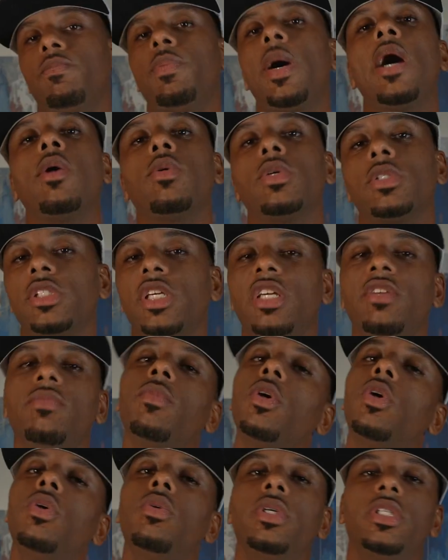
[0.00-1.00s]
Power save
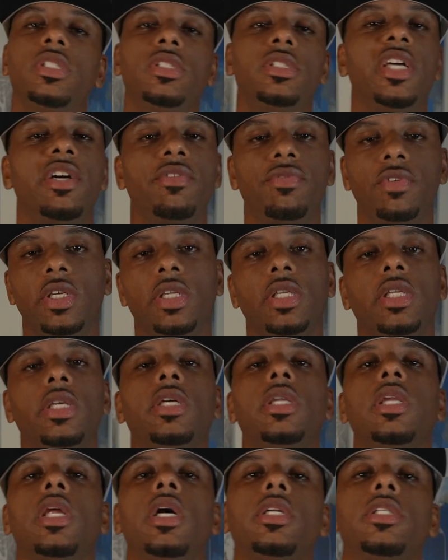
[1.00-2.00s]
mode is definitely
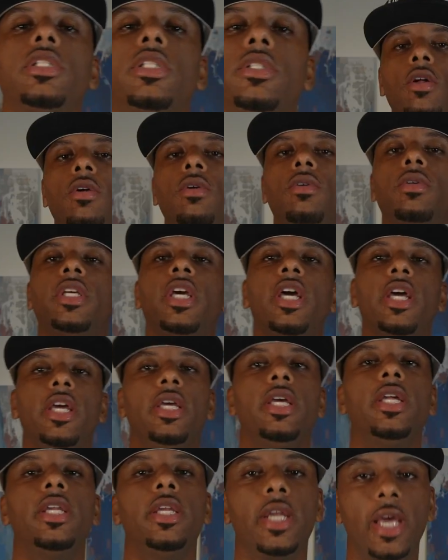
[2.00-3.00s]
clutch. Okay,
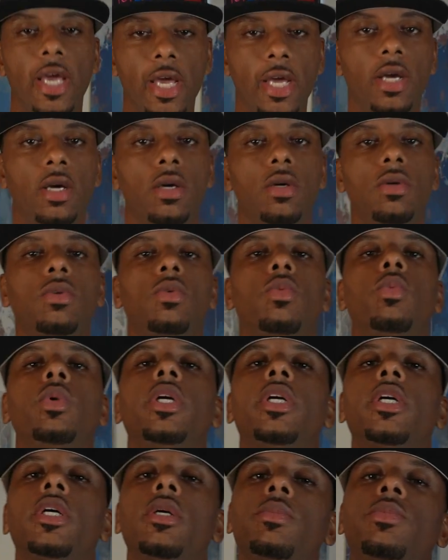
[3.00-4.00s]
and now we
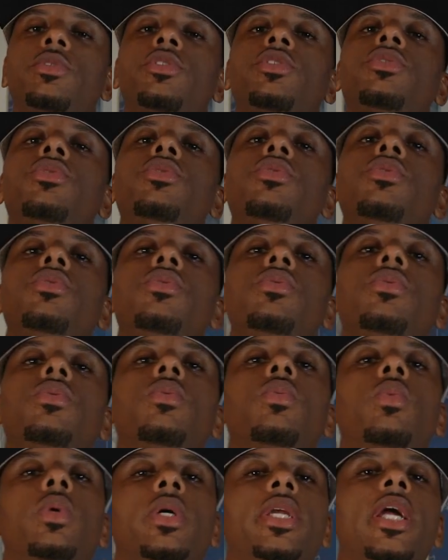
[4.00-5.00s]
come to
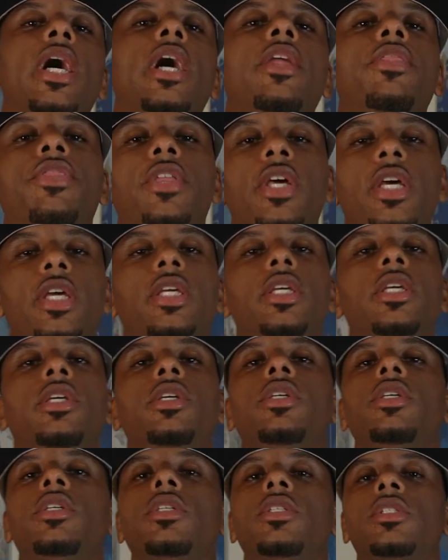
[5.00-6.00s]
what I think
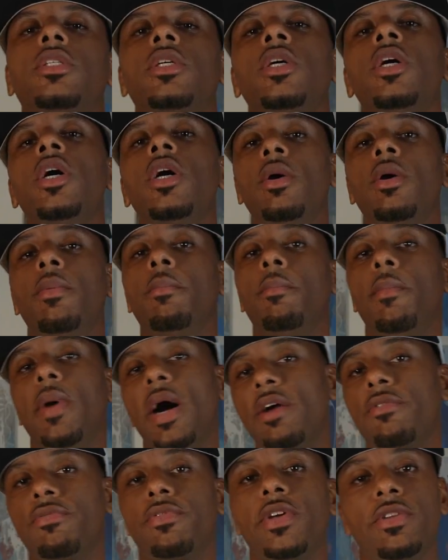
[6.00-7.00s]
is
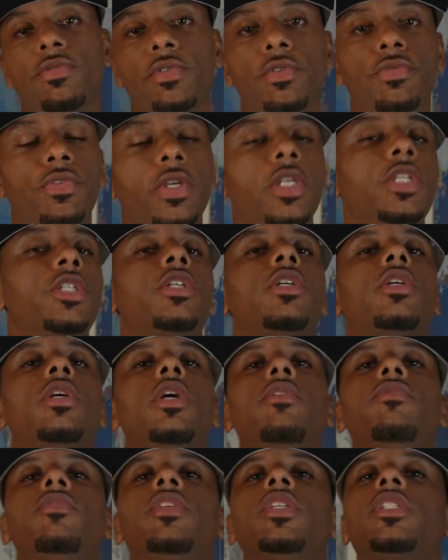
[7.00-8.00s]
my favorite feature
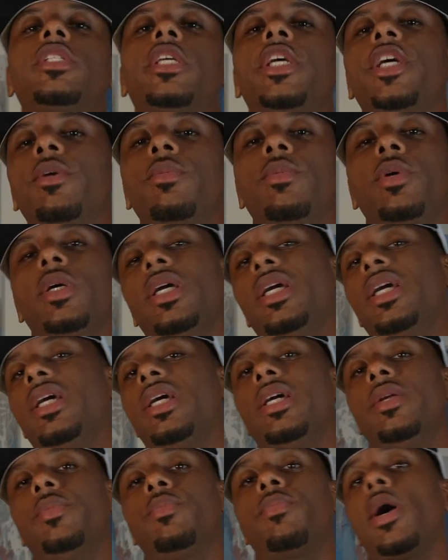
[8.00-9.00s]
of this camera,
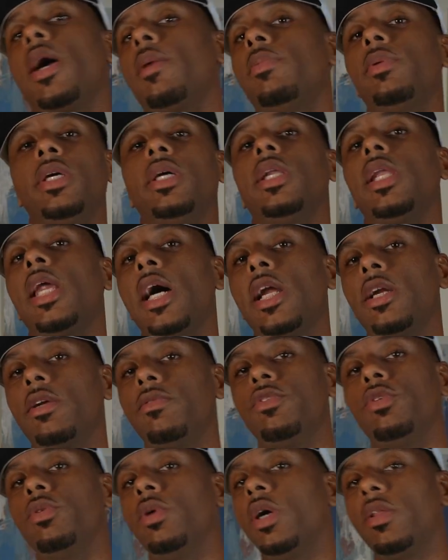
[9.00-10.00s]
and probably a lot
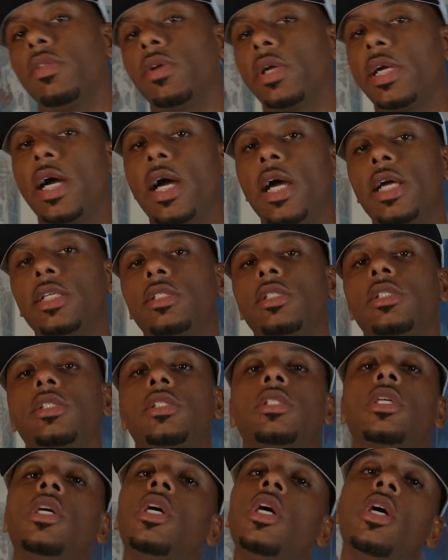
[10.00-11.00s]
of you other
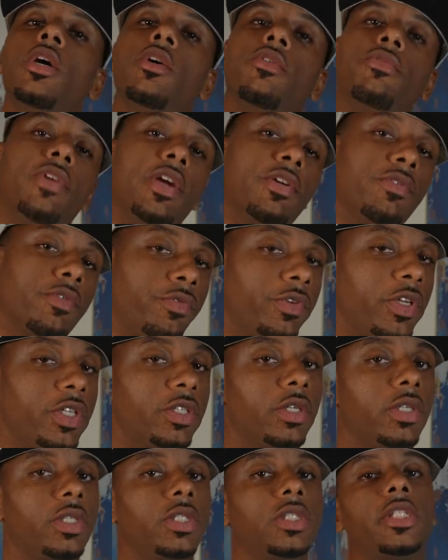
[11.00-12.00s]
guys' favorite
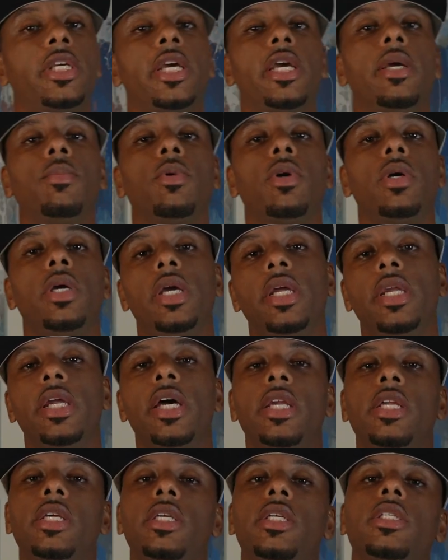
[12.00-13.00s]
feature of this camera, and
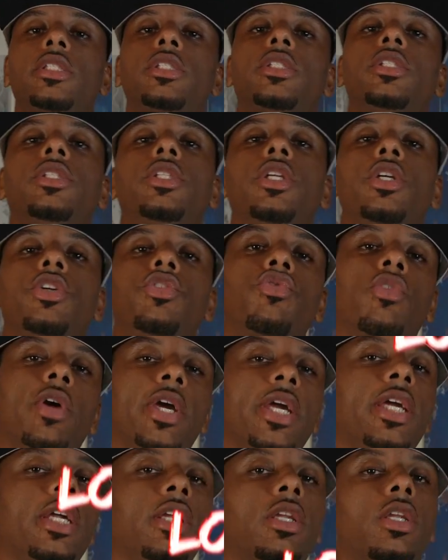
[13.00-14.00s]
that is the
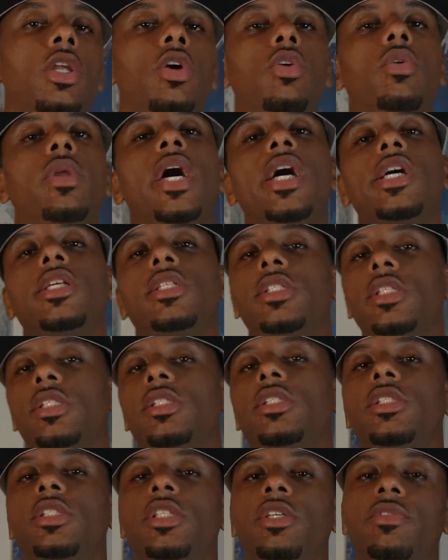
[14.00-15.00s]
great low light
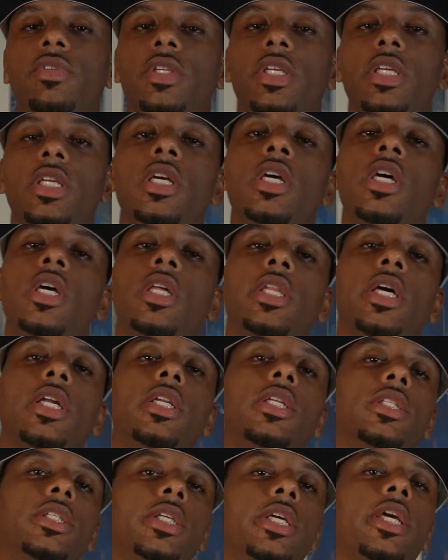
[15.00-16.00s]
sensitivity that
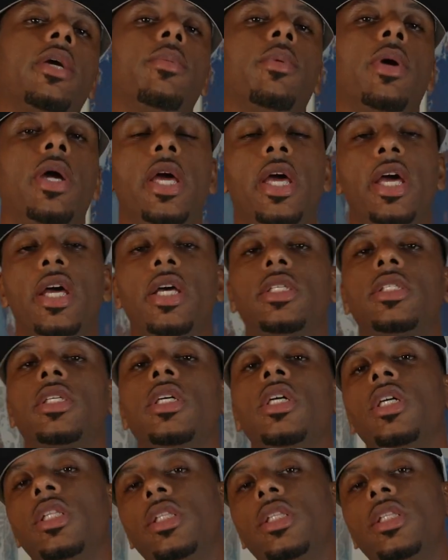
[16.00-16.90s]
this camera has.